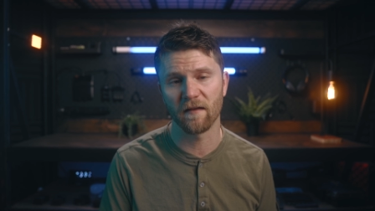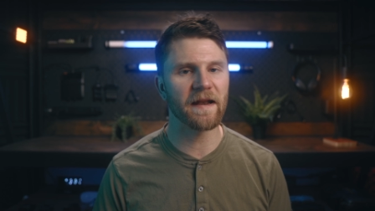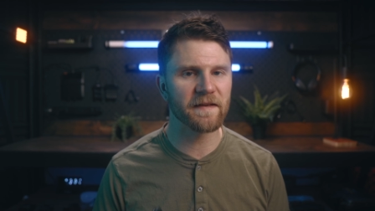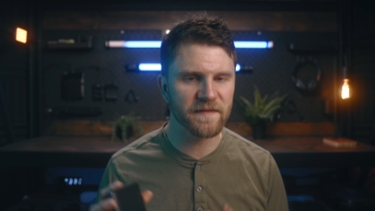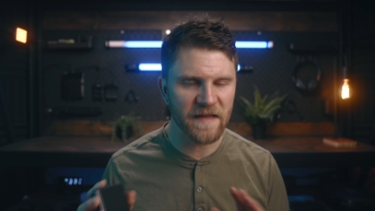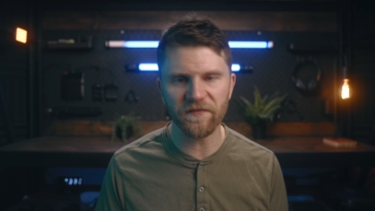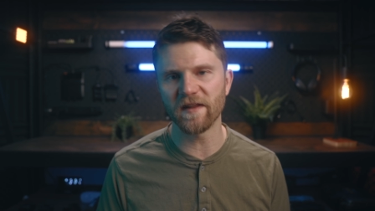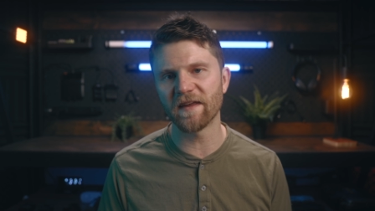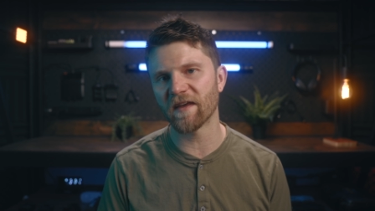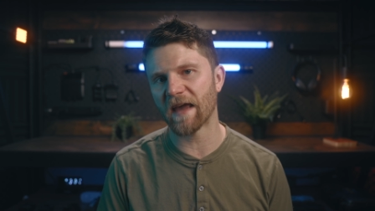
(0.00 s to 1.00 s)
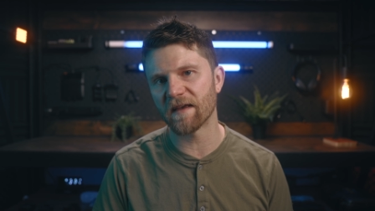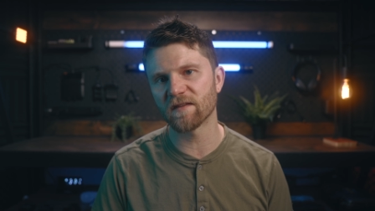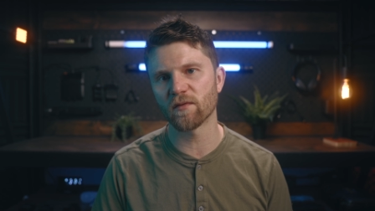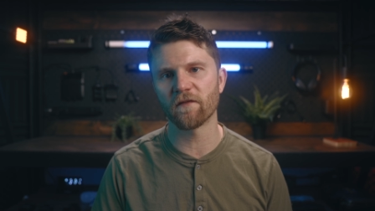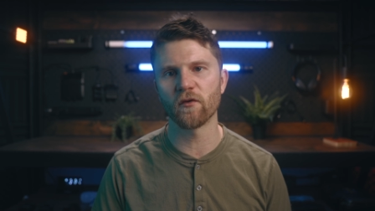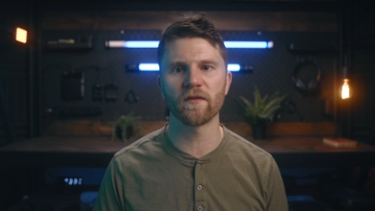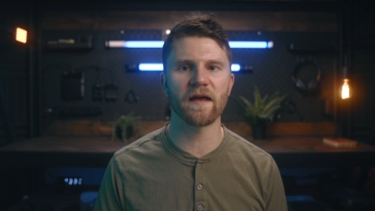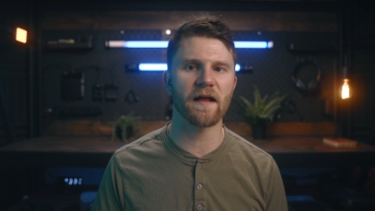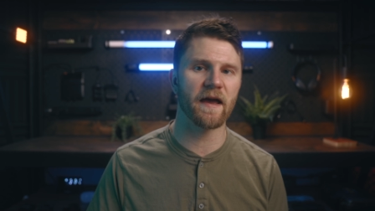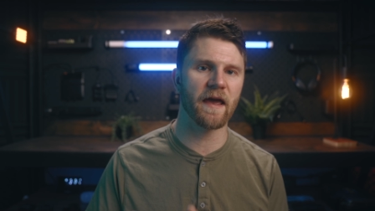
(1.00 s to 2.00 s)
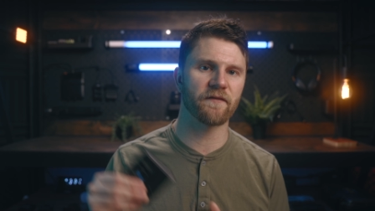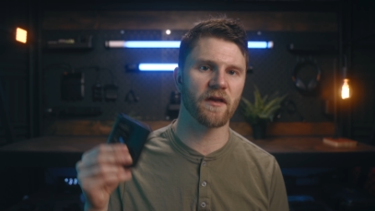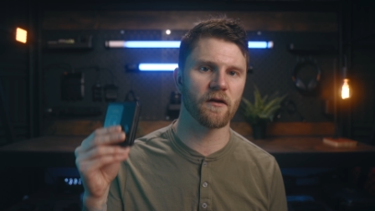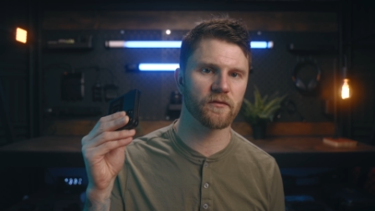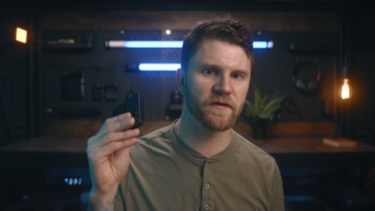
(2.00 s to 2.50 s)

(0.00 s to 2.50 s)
That is definitely the case with the phone that I have here